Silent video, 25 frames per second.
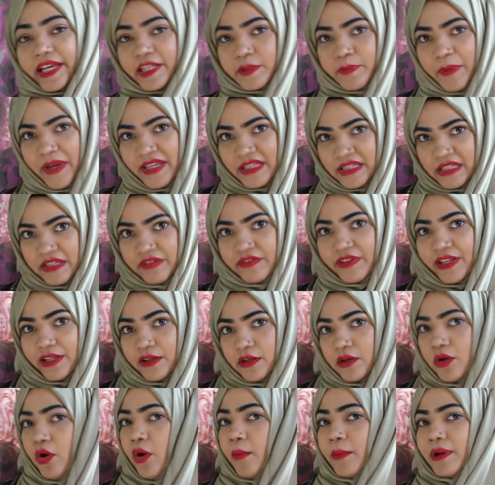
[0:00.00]
expensive than
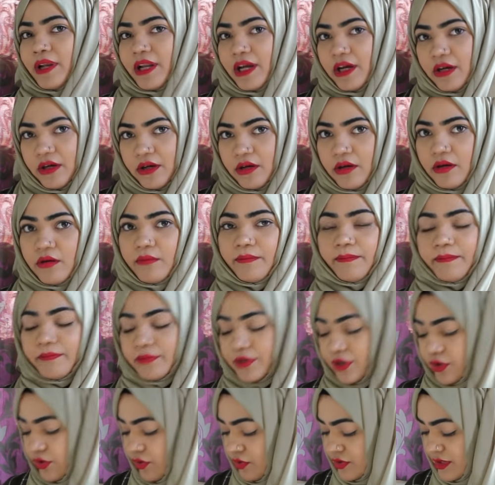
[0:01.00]
the normal
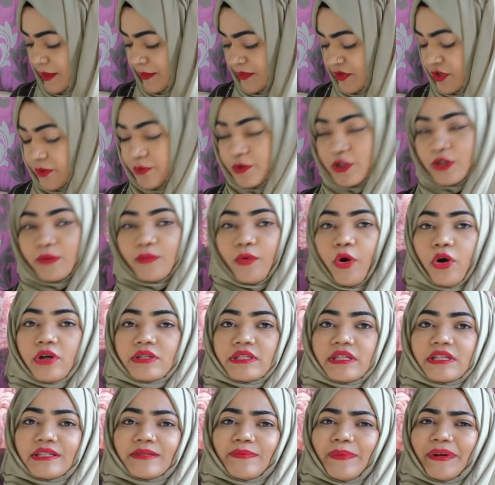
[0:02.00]
subscription
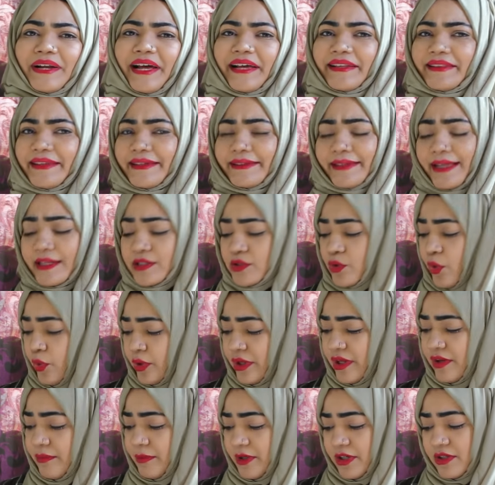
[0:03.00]
boxes, but I think that's
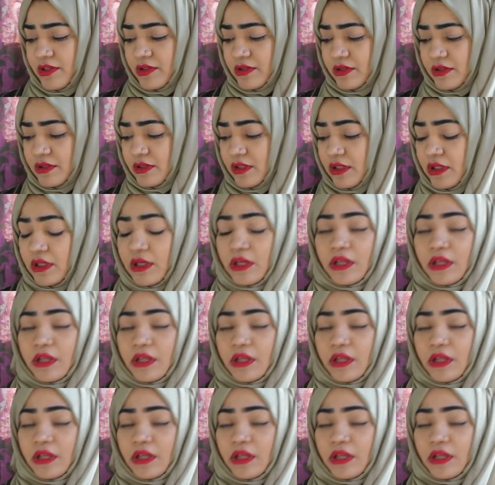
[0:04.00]
okay, because